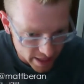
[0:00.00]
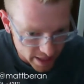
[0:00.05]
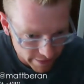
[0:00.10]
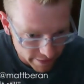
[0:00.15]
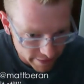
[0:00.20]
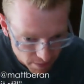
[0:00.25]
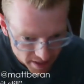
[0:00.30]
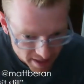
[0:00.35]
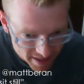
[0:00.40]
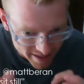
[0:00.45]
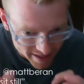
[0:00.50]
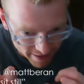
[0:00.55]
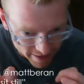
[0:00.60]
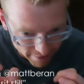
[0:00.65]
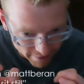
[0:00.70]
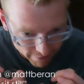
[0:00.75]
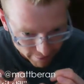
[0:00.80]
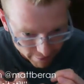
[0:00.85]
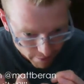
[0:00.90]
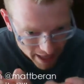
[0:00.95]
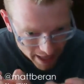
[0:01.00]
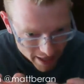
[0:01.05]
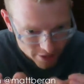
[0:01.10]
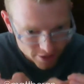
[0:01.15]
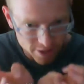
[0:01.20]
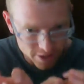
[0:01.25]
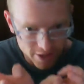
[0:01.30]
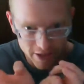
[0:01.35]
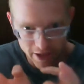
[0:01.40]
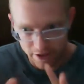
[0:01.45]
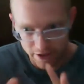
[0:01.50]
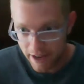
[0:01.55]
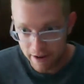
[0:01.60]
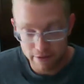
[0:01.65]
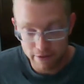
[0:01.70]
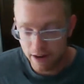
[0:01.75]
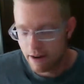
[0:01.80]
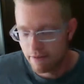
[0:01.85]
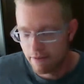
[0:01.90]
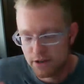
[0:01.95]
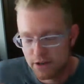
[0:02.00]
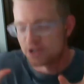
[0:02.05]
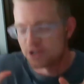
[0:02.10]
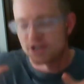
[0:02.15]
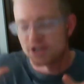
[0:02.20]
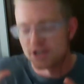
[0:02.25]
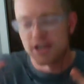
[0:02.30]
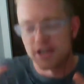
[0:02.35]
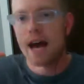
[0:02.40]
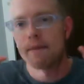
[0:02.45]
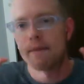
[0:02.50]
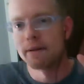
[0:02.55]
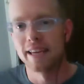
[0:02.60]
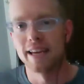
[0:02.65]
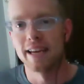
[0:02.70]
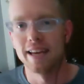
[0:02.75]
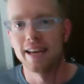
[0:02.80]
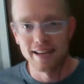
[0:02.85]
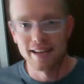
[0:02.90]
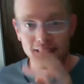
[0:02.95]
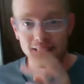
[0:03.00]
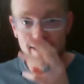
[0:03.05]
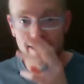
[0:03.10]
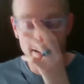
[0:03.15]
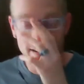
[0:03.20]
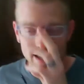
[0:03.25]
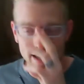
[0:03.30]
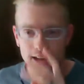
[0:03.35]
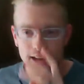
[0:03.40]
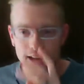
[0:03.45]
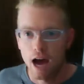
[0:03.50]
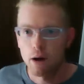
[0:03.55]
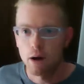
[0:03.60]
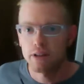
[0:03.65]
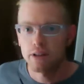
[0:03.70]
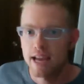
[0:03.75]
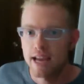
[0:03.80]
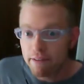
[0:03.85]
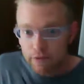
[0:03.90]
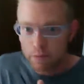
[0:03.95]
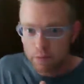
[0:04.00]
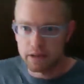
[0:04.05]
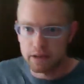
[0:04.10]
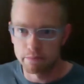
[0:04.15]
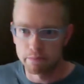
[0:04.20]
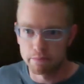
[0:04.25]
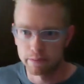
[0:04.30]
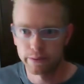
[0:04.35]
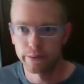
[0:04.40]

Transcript: up this information, I'll never have a job again, and how will I ever be employed?